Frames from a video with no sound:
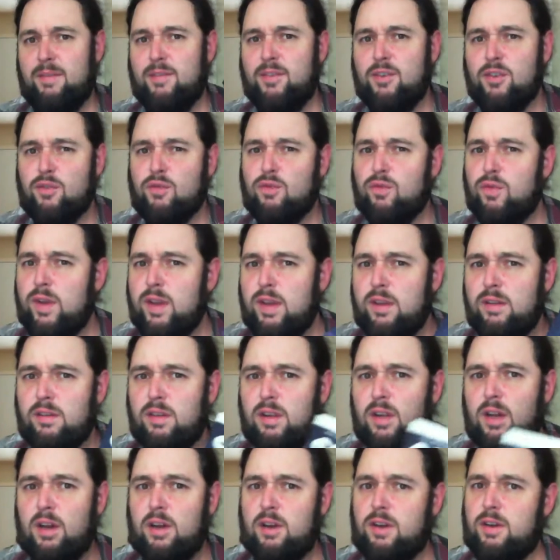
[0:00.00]
a real
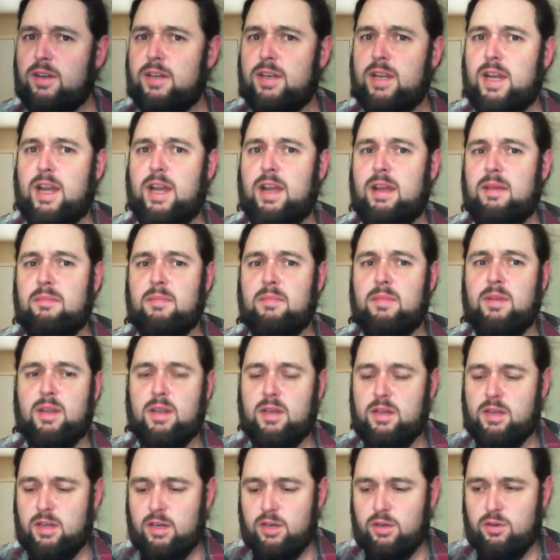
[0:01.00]
hard time
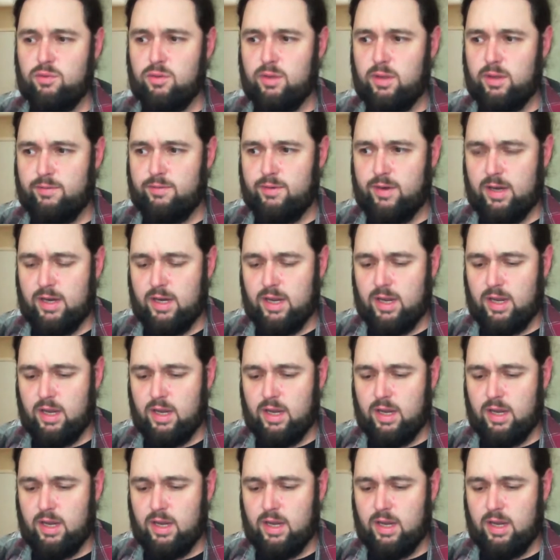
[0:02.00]
continually reading it.